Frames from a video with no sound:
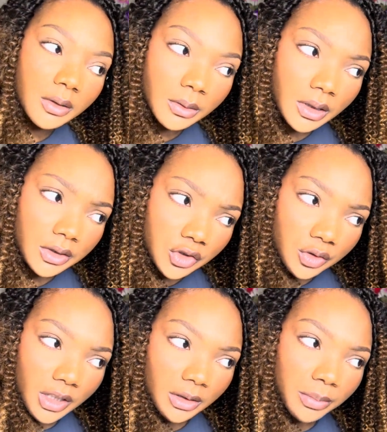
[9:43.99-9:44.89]
Not
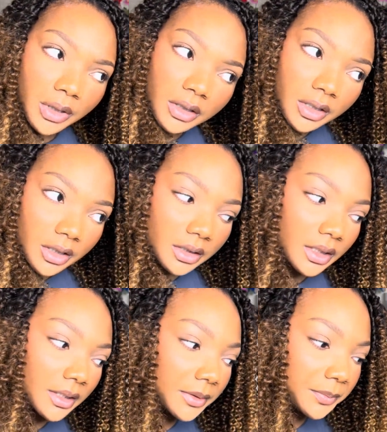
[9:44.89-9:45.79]
straight, but
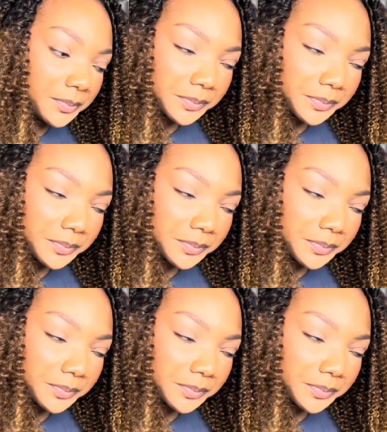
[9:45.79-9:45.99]
curly.